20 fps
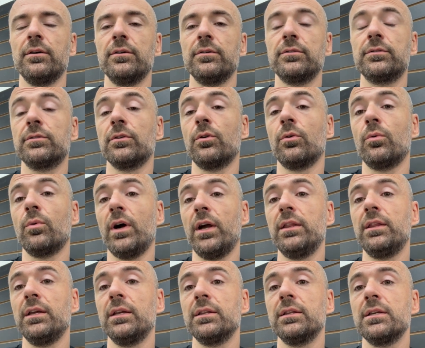So I
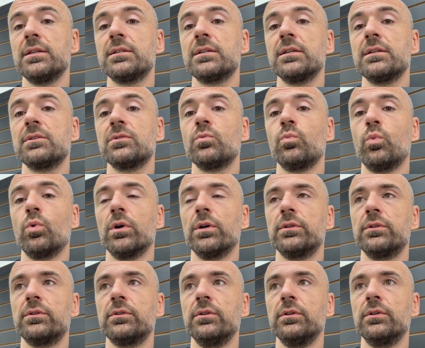think this is what
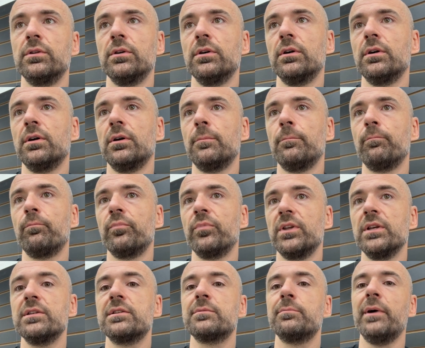
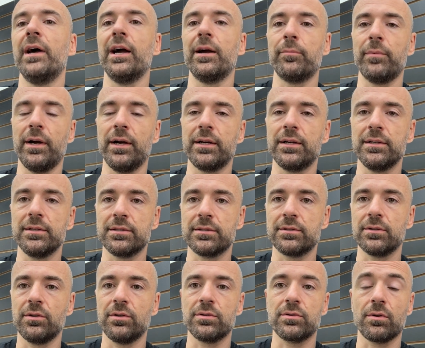this backpack
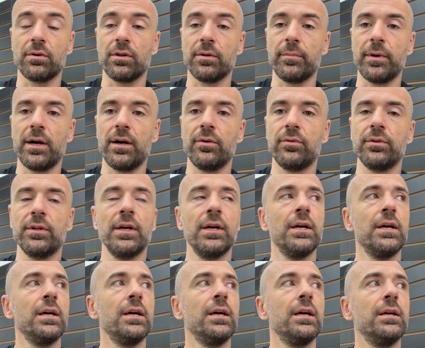is all about.
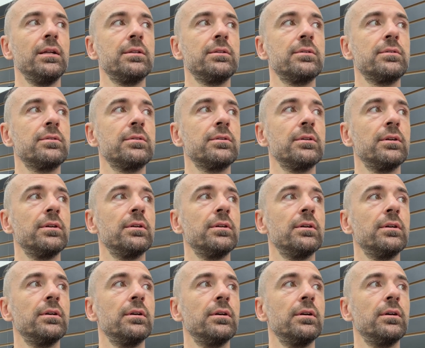It's
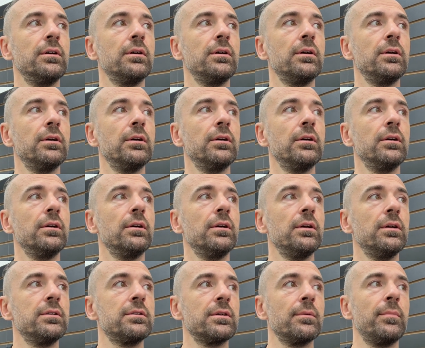
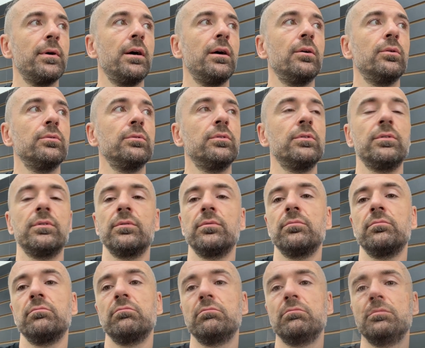it's about,
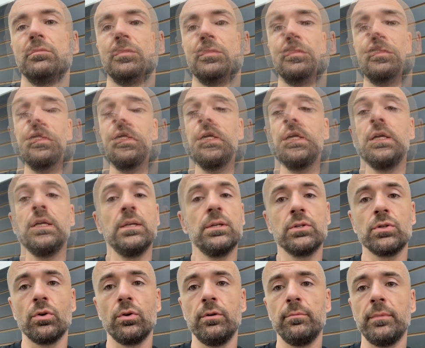
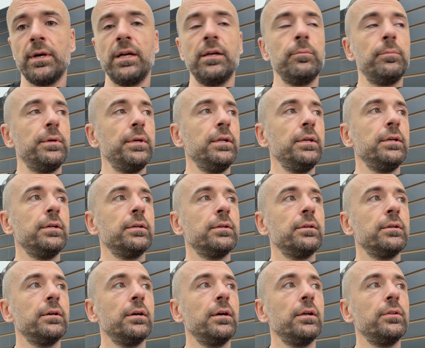so in my
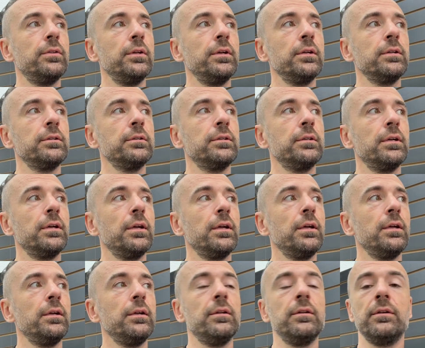opinion, I think
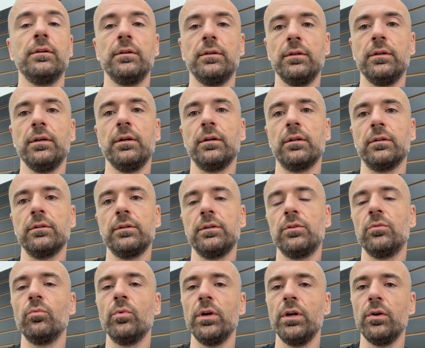they nailed it
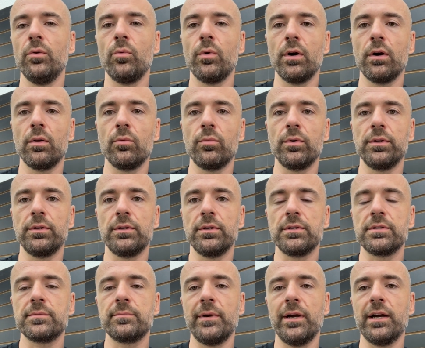really well with
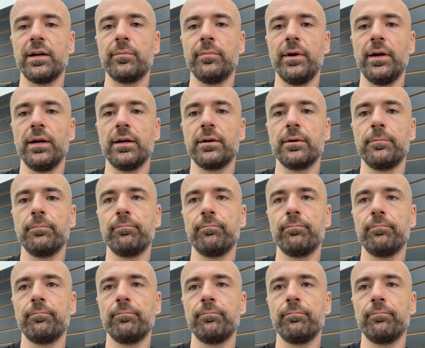this backpack.